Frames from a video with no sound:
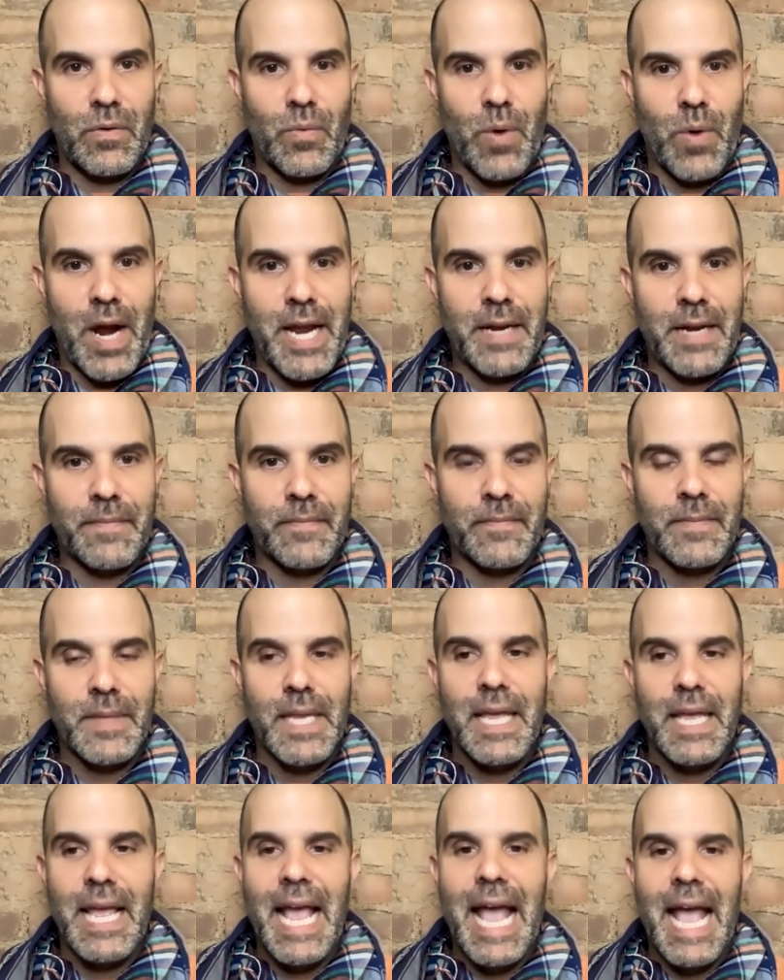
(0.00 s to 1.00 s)
right
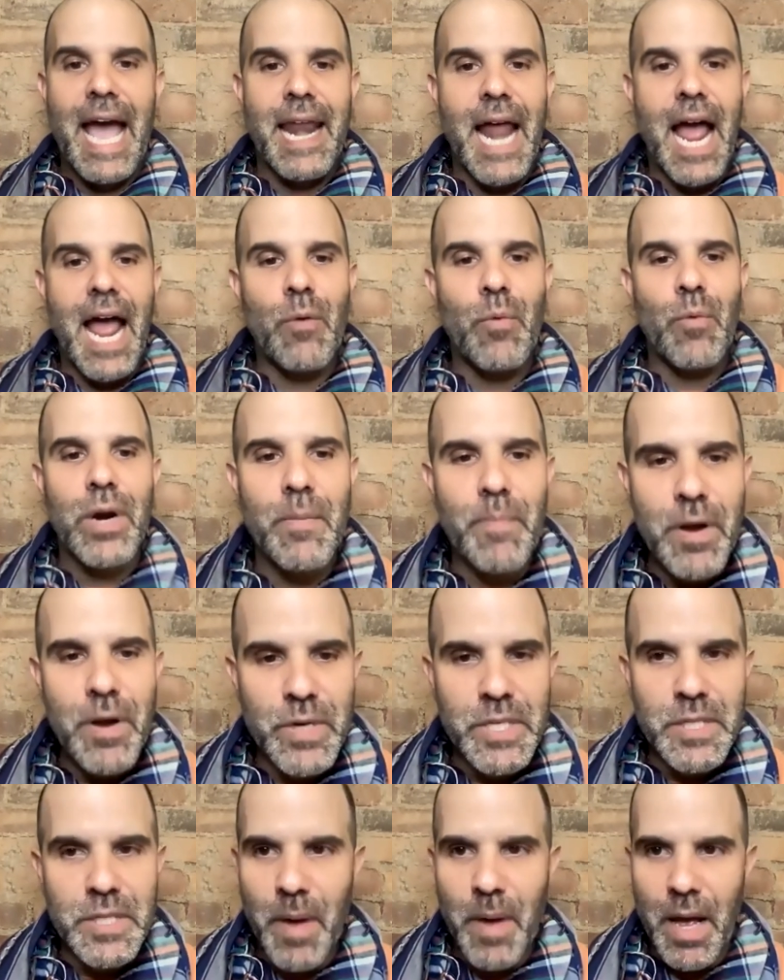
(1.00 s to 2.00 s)
and i want to be
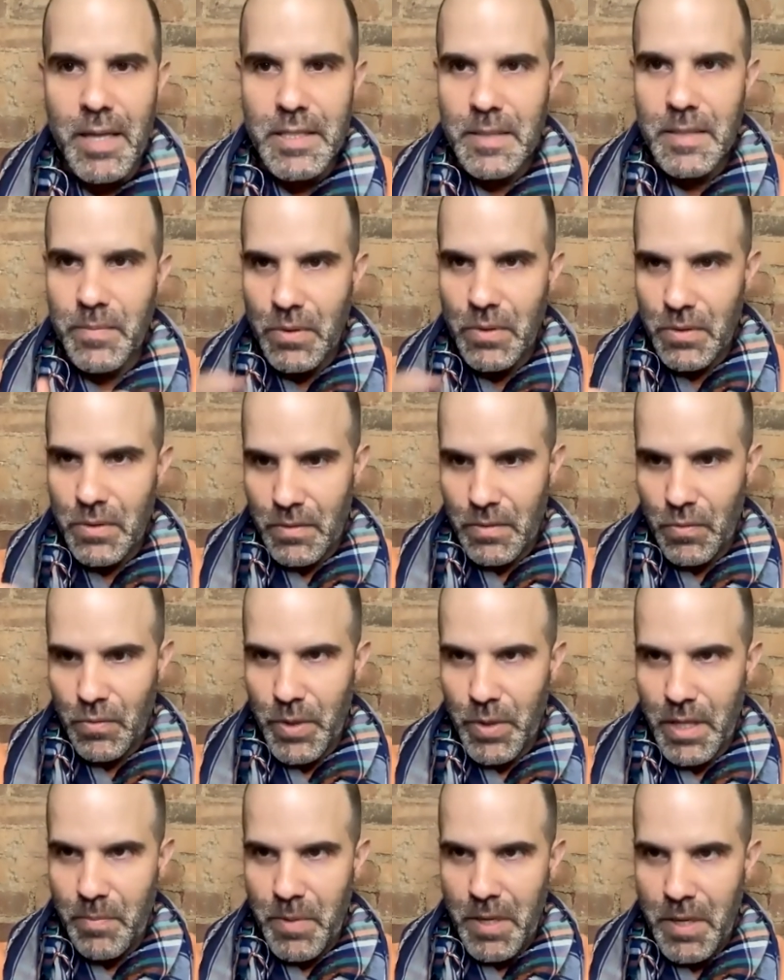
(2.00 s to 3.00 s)
responsible
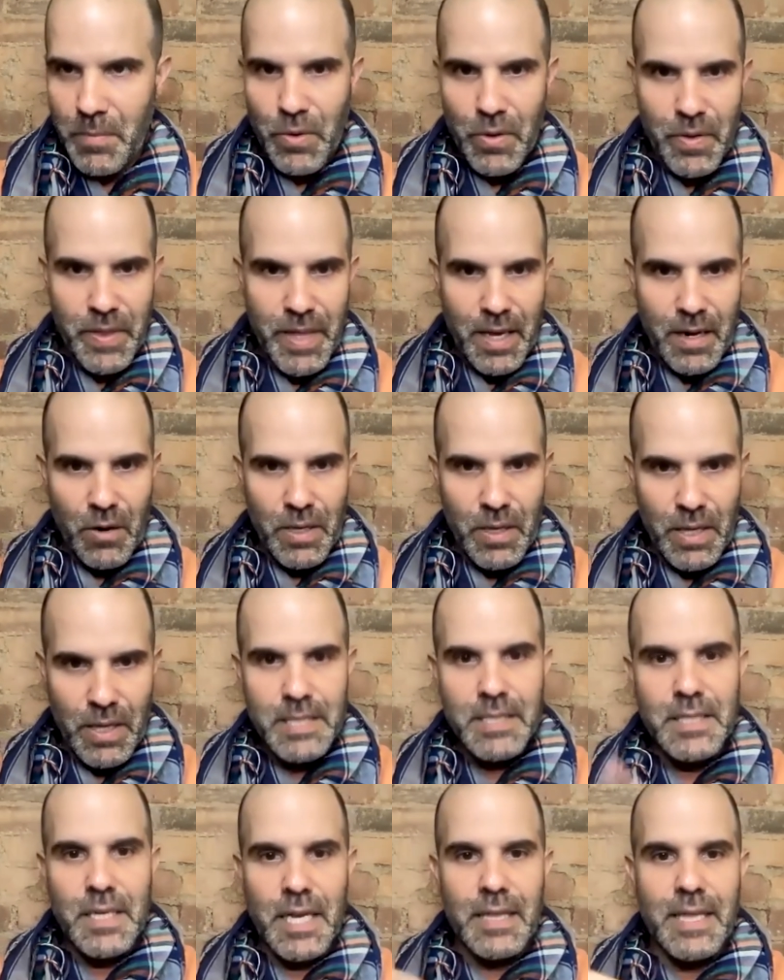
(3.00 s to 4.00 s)
with the people that are
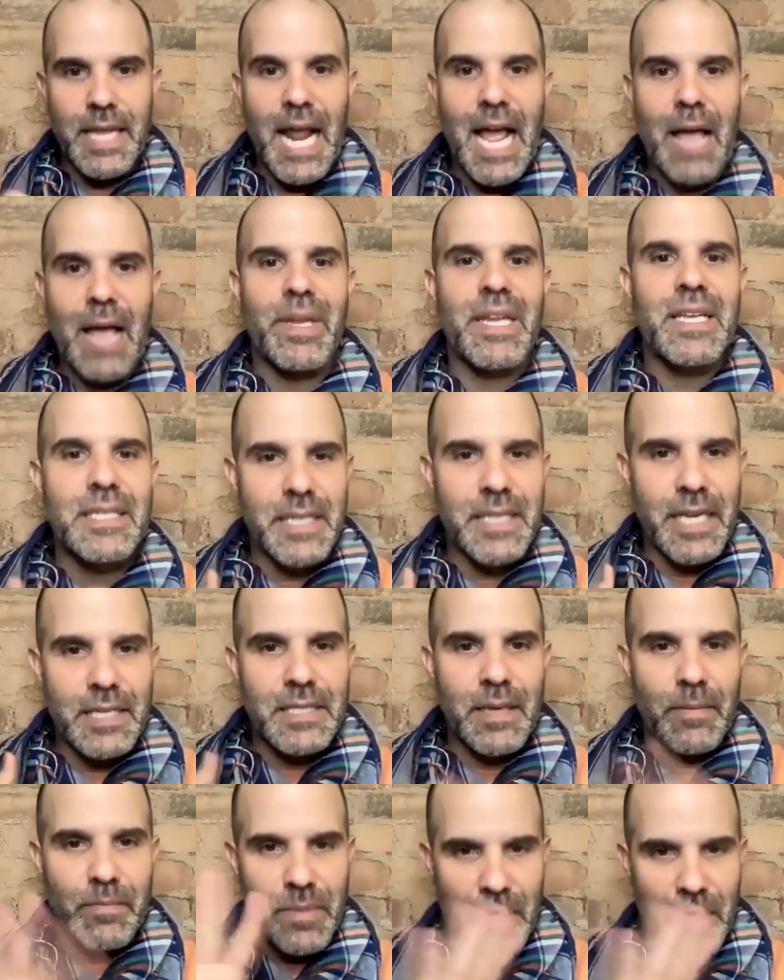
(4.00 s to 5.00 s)
listening that i'm going to say
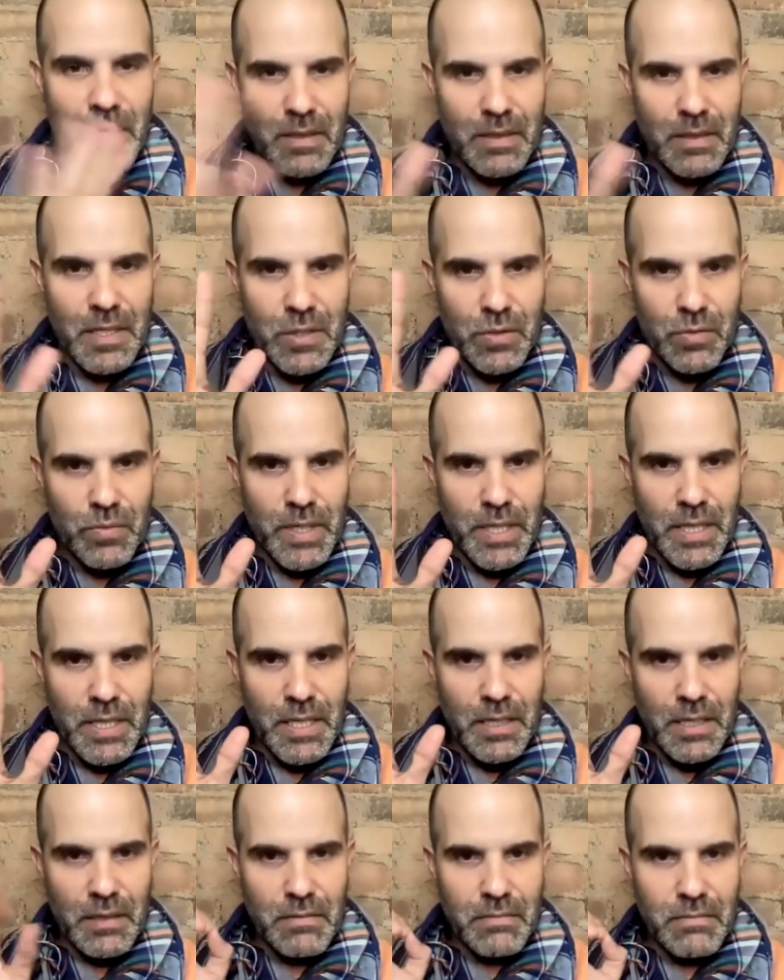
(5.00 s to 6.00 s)
something that's
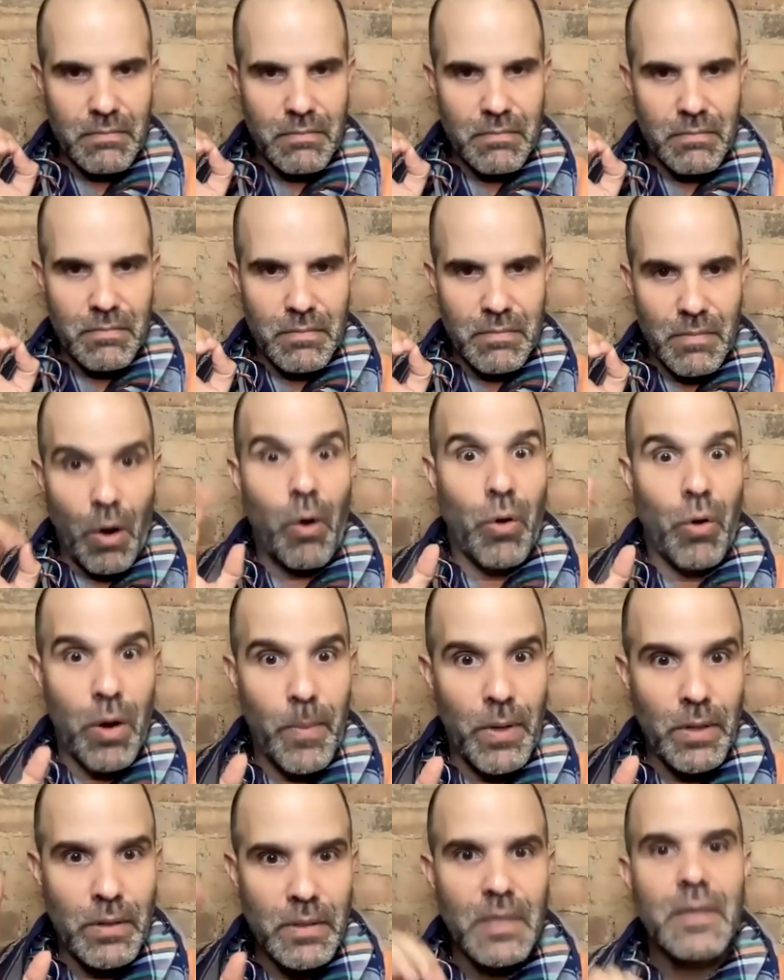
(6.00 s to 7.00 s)
really
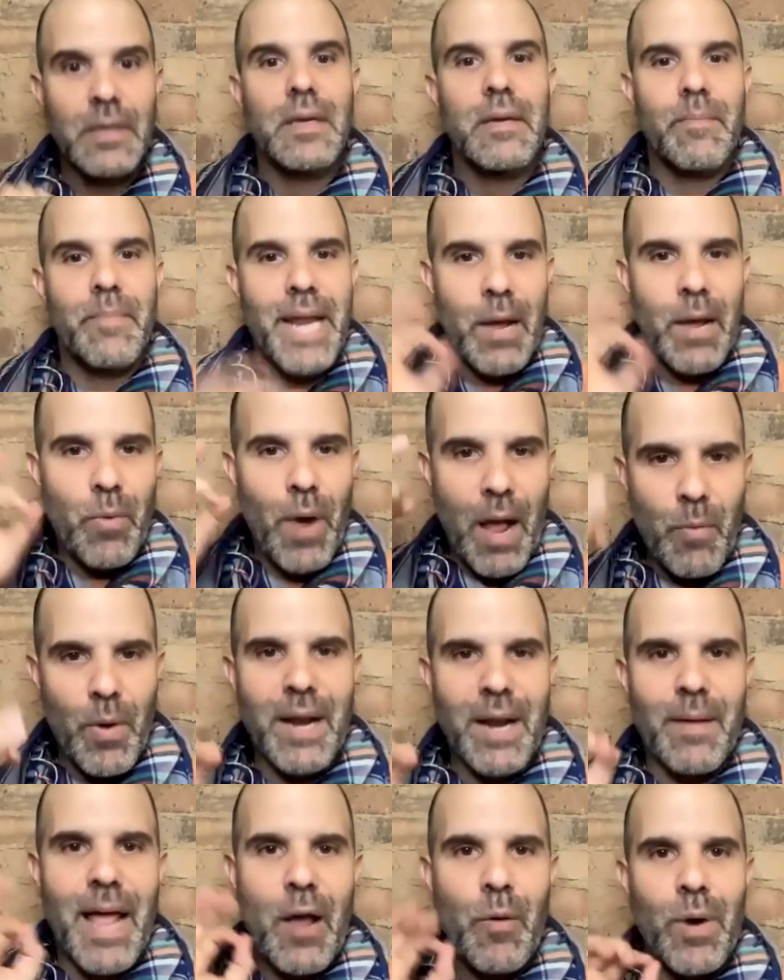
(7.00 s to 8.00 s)
horrible but I,
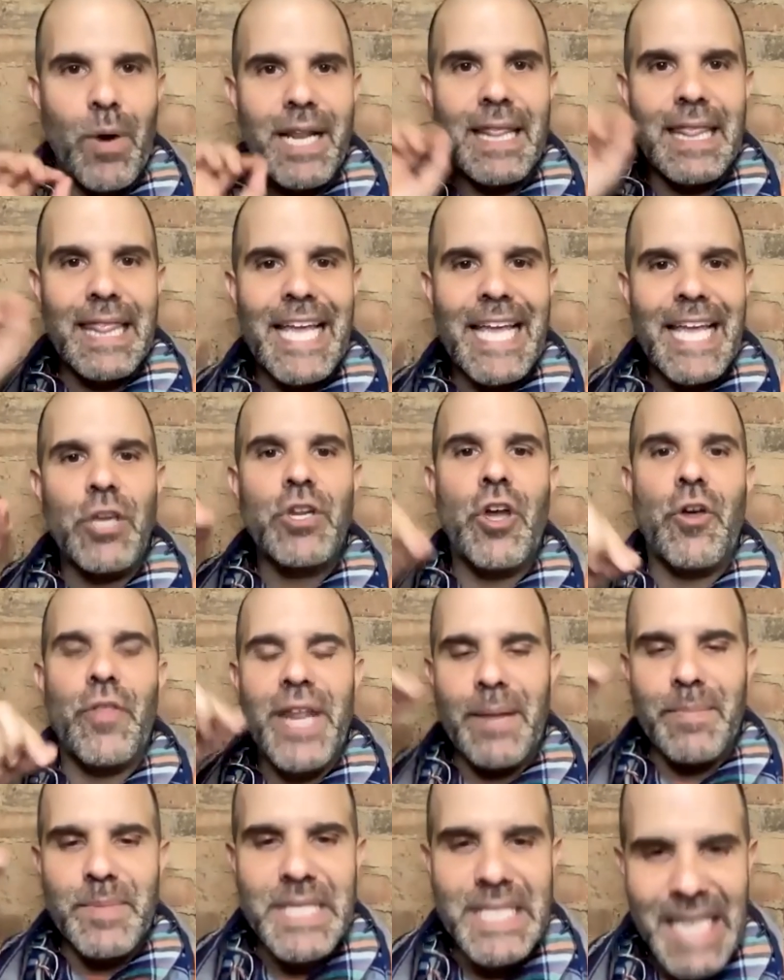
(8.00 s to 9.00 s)
want to I want to let you know
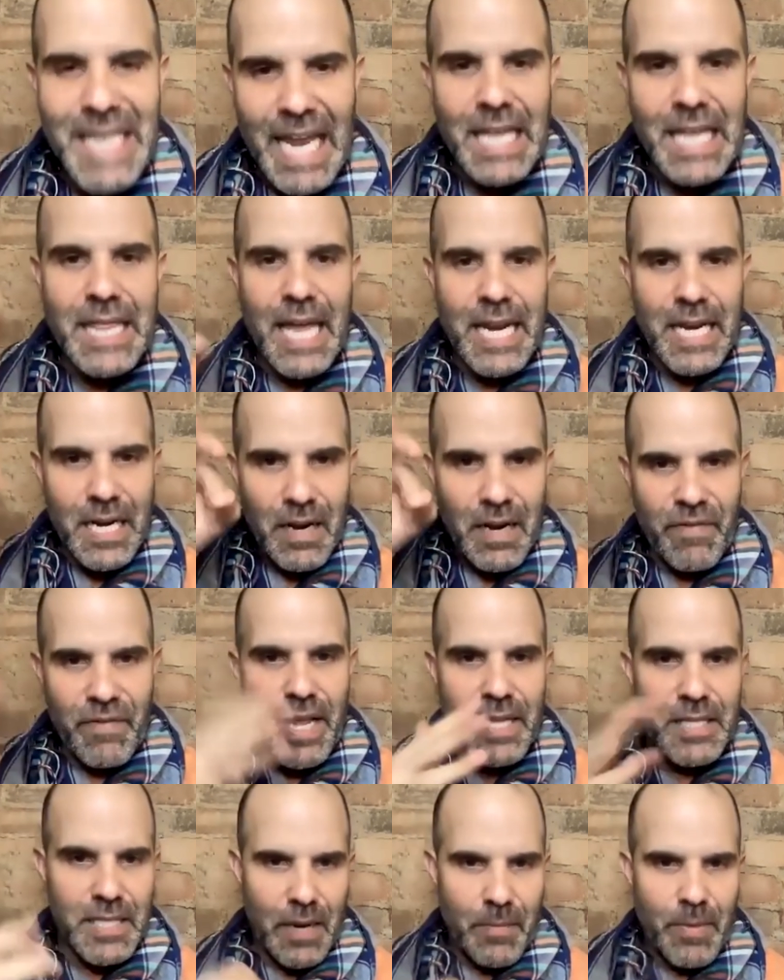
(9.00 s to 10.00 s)
that I'm saying that in
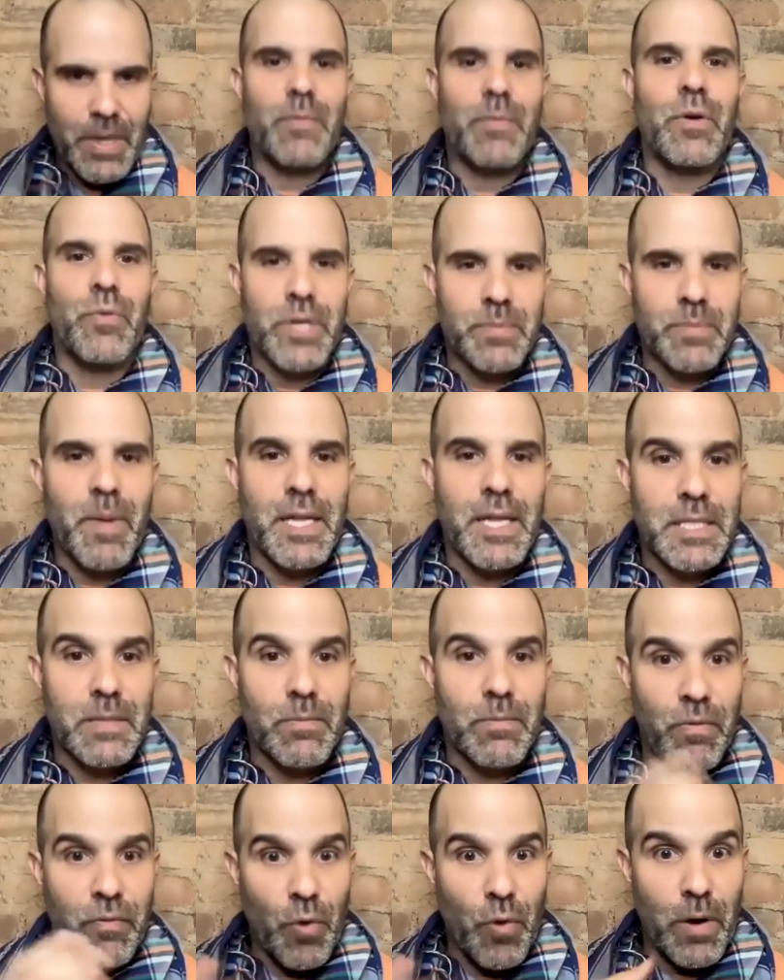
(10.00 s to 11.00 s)
advance and I'm going to be
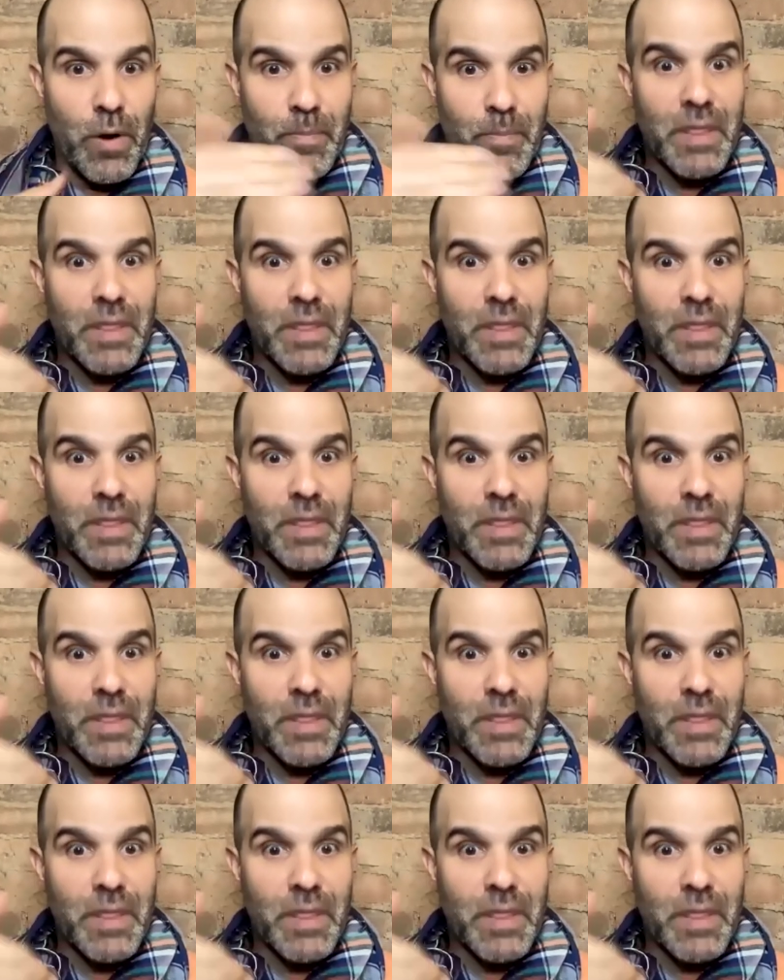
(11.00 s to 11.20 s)
responsible for it.